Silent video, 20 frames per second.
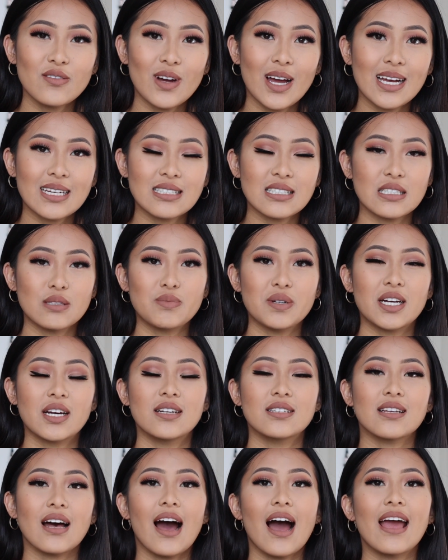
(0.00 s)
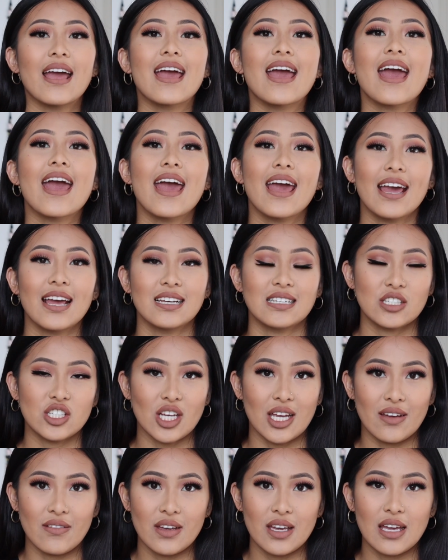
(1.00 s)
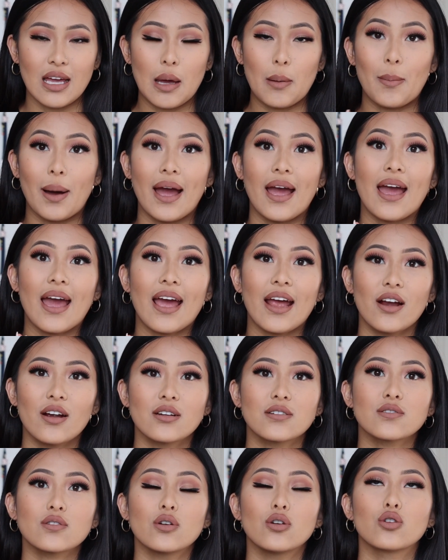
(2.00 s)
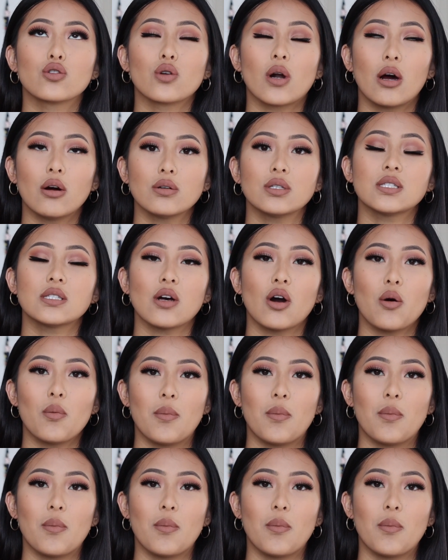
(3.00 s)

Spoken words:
wax is because I hate shaving and my hairs grow so